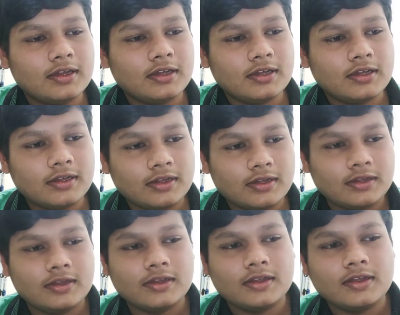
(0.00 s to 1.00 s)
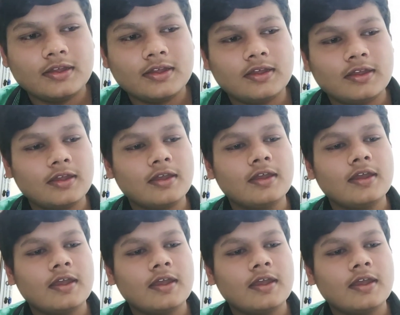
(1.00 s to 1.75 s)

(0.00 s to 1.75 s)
Nothing is said.